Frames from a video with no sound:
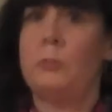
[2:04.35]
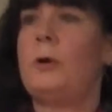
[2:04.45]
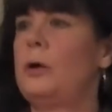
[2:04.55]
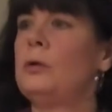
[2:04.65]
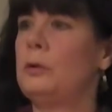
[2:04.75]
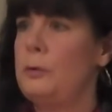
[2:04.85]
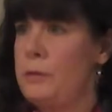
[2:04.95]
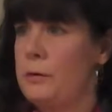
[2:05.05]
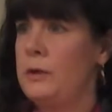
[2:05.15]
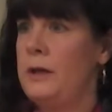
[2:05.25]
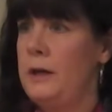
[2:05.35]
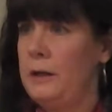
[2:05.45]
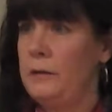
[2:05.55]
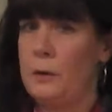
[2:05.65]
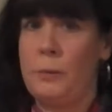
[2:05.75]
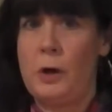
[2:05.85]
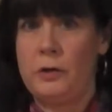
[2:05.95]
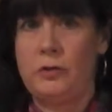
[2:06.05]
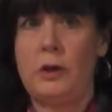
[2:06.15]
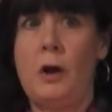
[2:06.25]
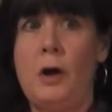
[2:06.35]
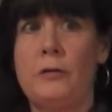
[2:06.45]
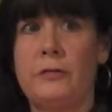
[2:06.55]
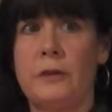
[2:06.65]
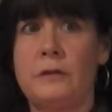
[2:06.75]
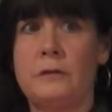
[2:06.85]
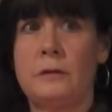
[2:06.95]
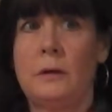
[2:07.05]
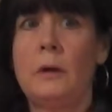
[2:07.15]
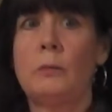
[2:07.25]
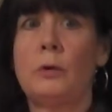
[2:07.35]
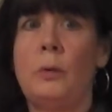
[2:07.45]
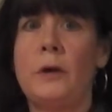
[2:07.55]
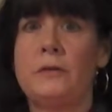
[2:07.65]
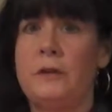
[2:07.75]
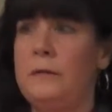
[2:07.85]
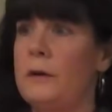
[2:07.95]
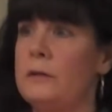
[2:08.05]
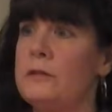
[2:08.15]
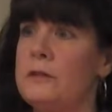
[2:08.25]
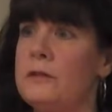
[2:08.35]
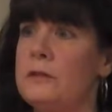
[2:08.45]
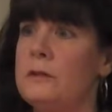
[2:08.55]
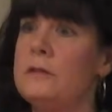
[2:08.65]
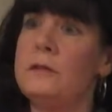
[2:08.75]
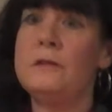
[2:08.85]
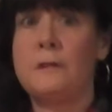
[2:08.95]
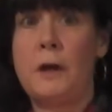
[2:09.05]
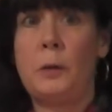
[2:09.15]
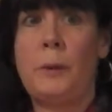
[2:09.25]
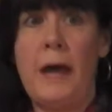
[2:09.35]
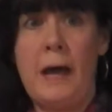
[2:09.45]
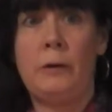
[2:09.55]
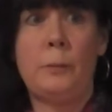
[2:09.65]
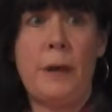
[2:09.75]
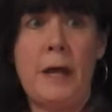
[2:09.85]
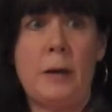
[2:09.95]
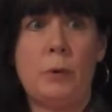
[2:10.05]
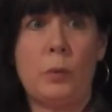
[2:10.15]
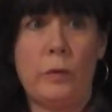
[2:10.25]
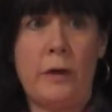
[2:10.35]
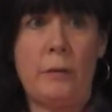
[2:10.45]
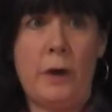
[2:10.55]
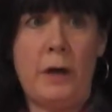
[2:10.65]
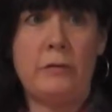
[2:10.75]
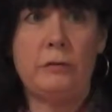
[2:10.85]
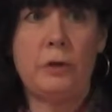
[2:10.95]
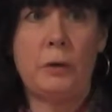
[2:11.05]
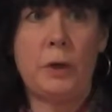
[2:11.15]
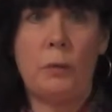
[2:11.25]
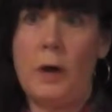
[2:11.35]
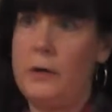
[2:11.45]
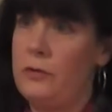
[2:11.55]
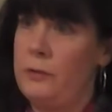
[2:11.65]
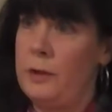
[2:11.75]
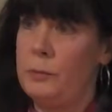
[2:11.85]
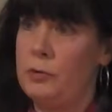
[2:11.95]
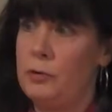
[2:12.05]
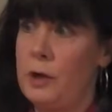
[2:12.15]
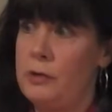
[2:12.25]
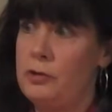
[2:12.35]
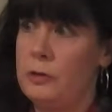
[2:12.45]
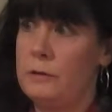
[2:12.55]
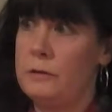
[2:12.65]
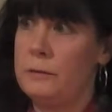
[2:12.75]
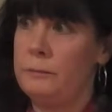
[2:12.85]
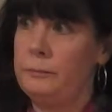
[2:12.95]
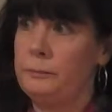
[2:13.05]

Martin Luther King in their Boston office, requesting their assistance in Selma, Alabama, where they were having voting rights demonstrations.